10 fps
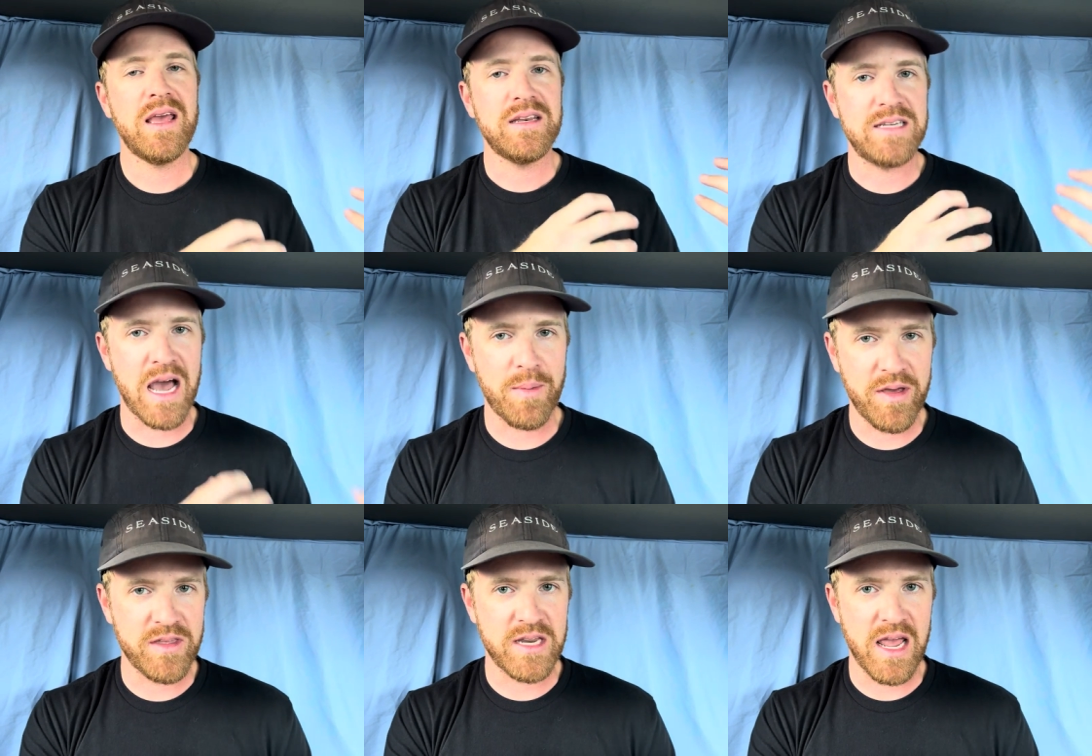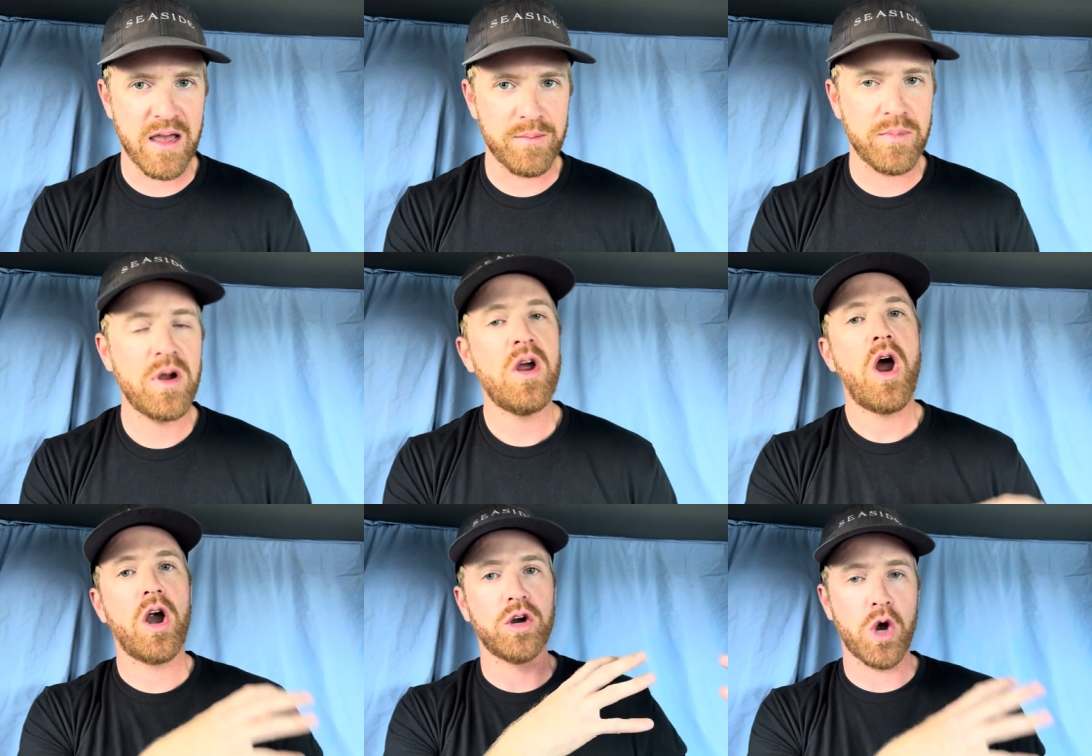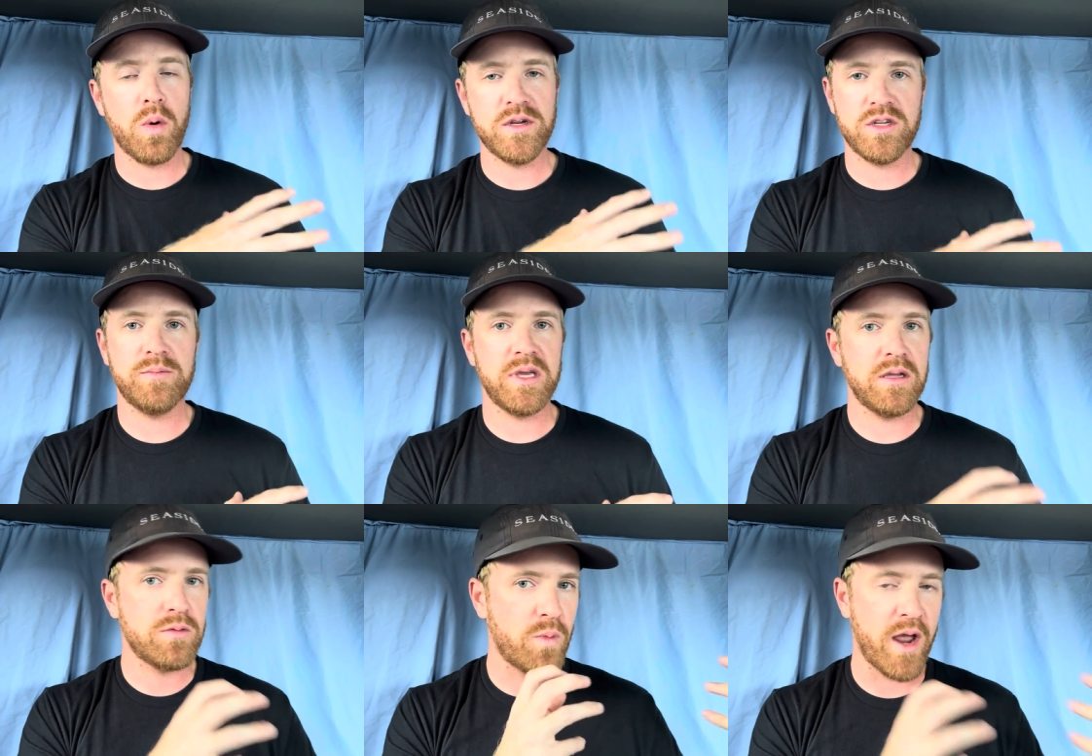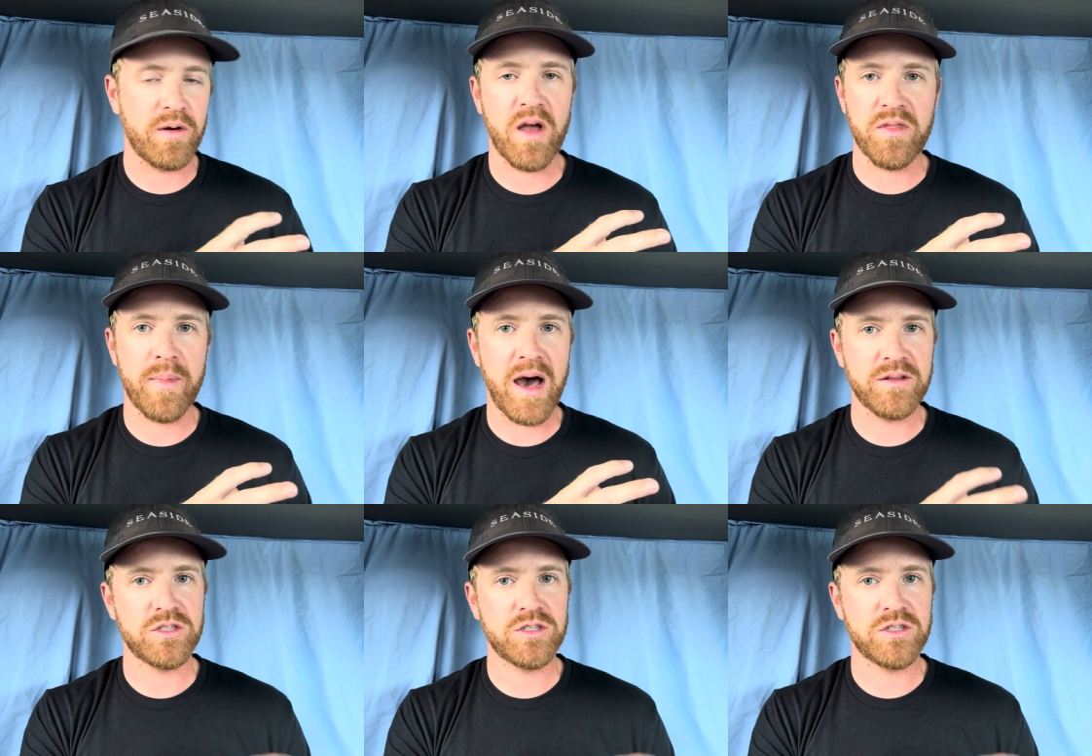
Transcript: down by the dam are going to be right around the mouth.